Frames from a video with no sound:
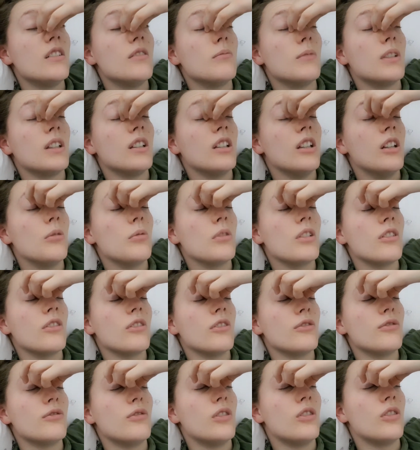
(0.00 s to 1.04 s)
my alarm went off
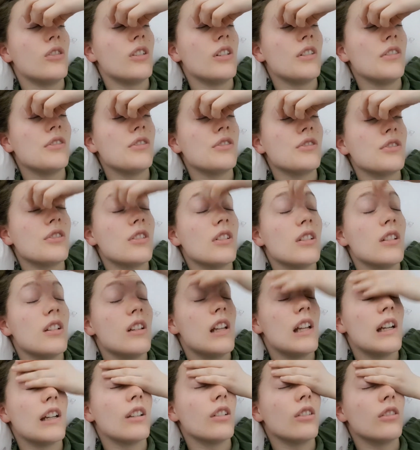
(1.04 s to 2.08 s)
at 4 and I just turned the
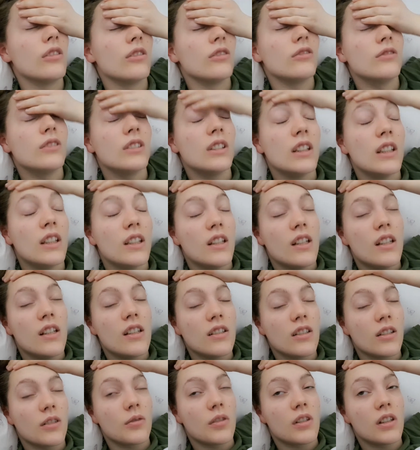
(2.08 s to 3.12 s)
light on.
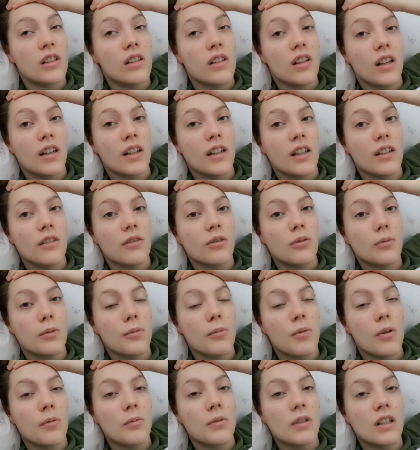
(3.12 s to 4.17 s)
So I'm going to lie here for a bit
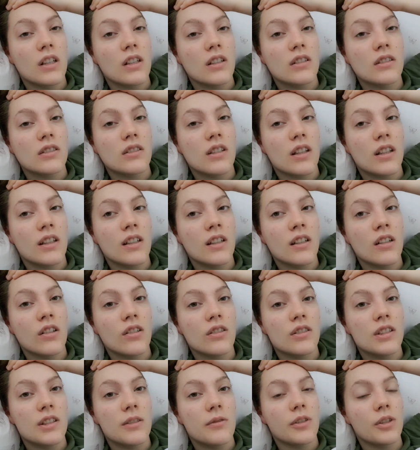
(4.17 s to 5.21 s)
more because I did not
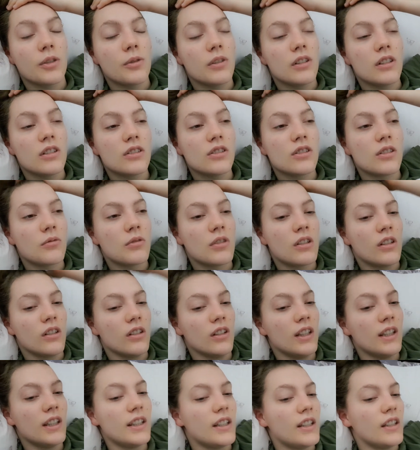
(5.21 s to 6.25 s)
sleep very well, so I'm going to
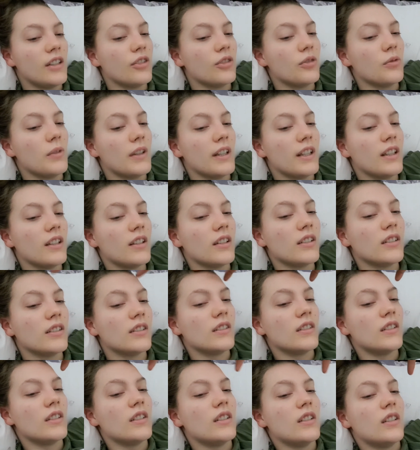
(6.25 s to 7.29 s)
lie here awake
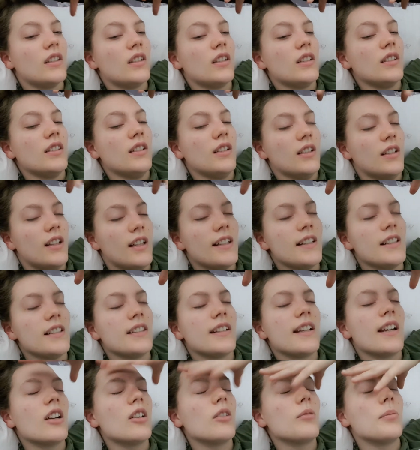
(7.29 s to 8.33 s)
until I need to
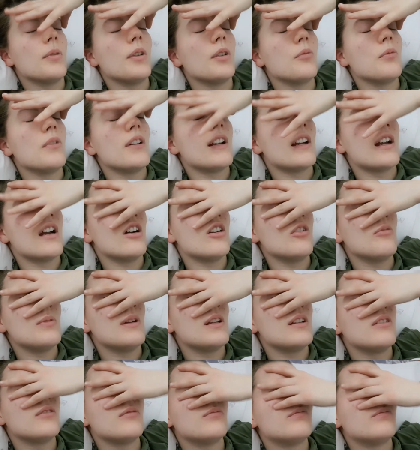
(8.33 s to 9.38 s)
get out of bed. When I get out of bed,